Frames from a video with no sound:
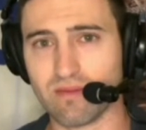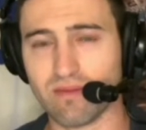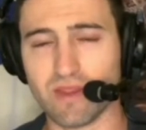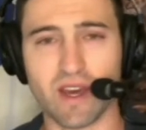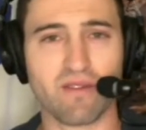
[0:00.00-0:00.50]

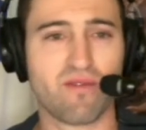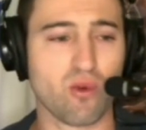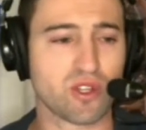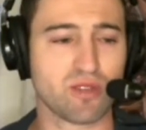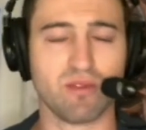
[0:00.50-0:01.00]
that
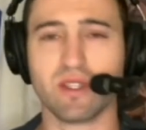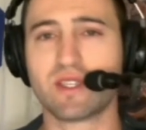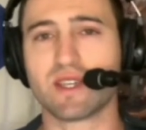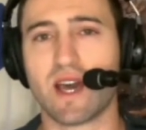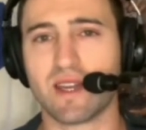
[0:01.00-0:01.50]
forcibly
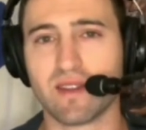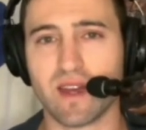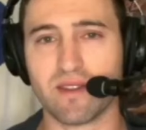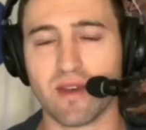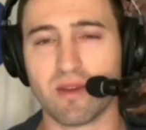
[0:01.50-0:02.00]

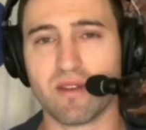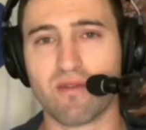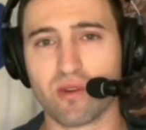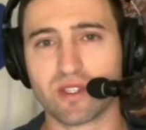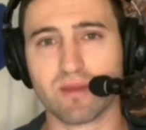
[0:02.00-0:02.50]
sidelined them and
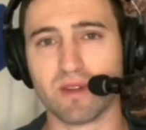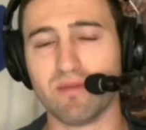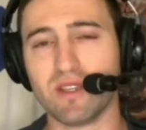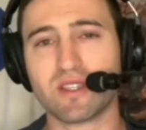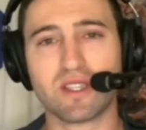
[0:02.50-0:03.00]
forced them to
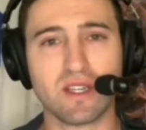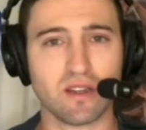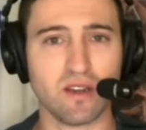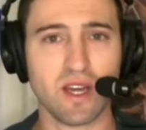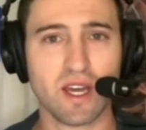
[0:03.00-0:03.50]
be
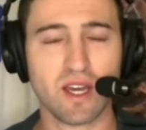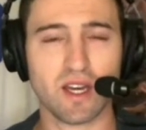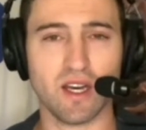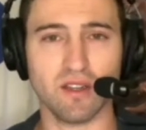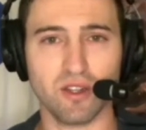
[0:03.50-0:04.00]
seated
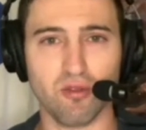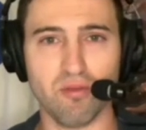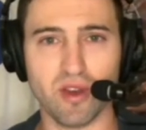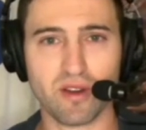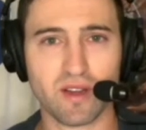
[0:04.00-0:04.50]
a little
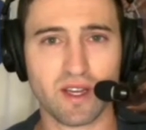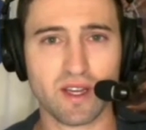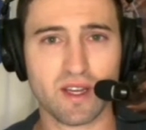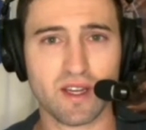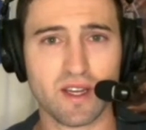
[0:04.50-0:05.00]
bit.
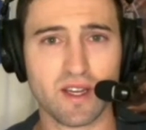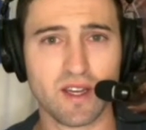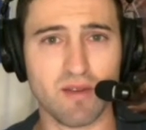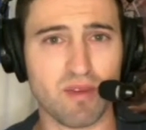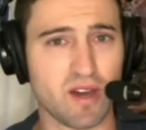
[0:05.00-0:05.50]

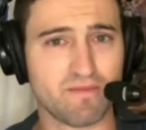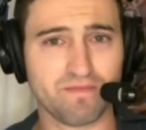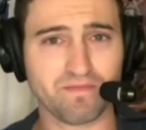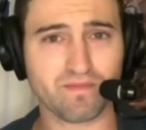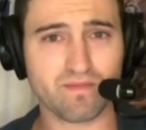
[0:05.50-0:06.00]
But
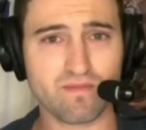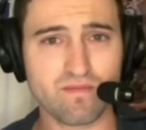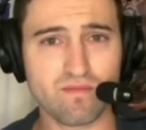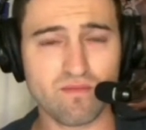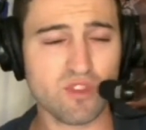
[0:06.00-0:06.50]

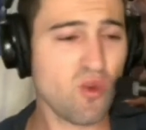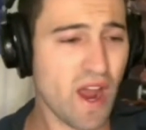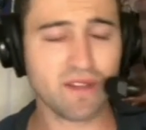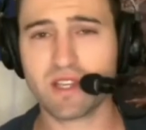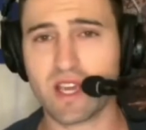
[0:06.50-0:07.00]
you
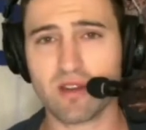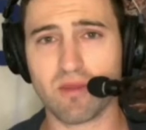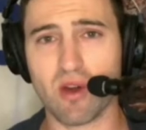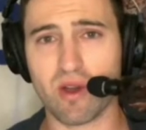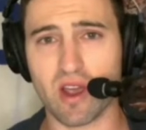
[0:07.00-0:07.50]
had Tatum
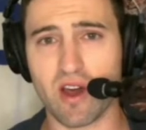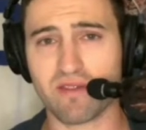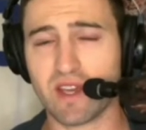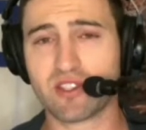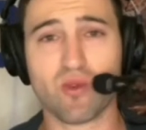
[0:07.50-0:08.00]
going off.
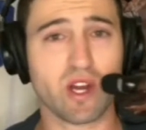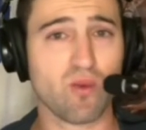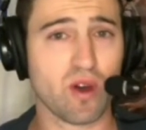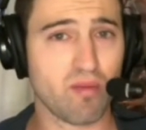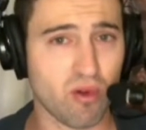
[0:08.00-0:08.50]
He had
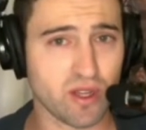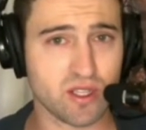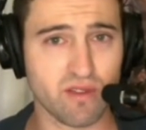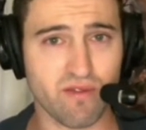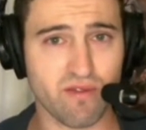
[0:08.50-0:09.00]
21 points
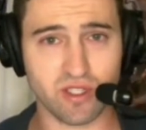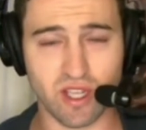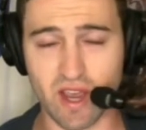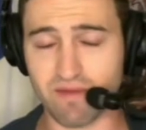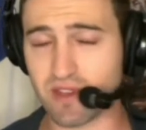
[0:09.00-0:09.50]
in the first
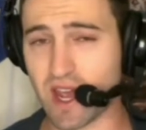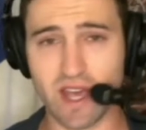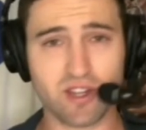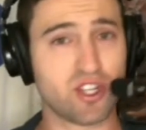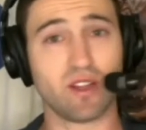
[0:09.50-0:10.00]
half. You had
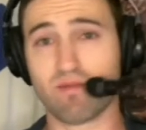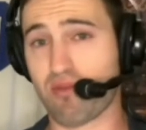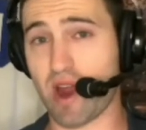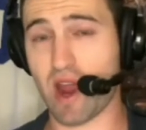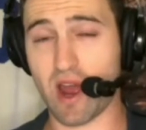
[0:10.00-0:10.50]
Jaylen
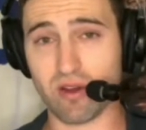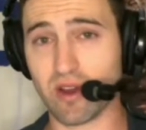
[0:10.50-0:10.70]
Brown